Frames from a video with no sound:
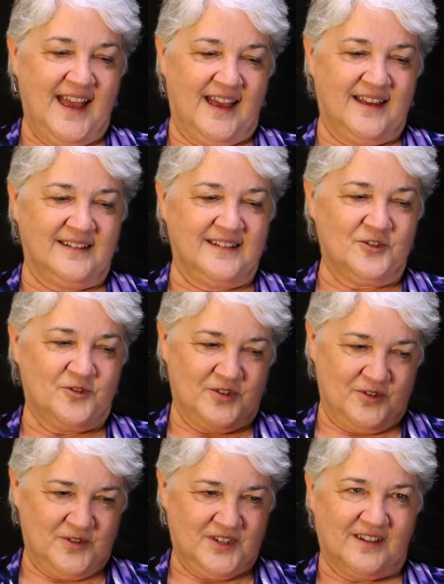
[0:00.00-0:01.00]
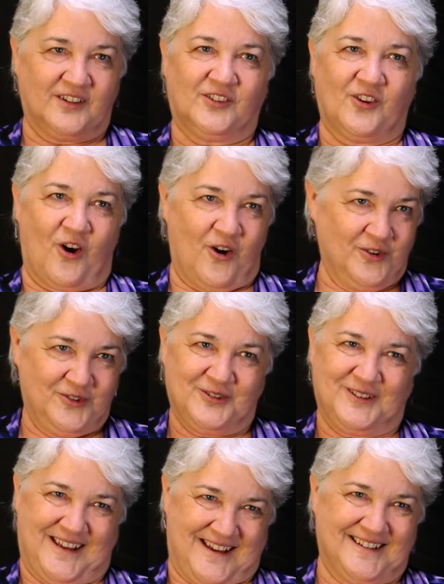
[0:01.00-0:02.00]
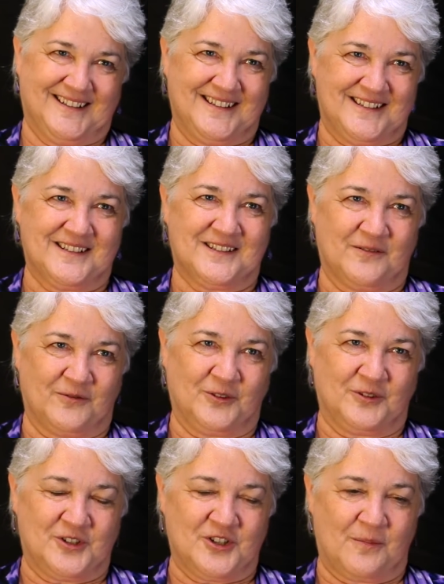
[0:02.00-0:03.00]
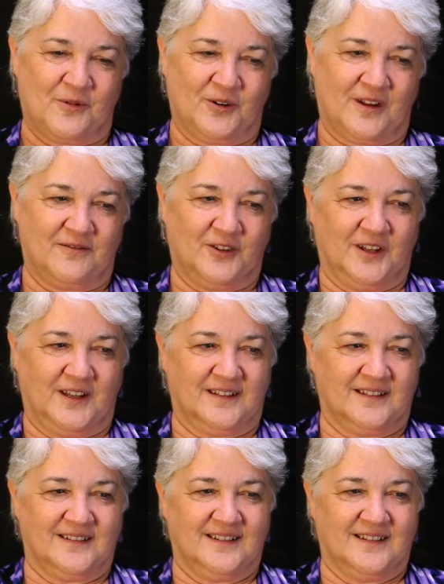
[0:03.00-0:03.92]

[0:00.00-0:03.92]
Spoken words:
and introduced us all to the catechesis of the Good Shepherd. I like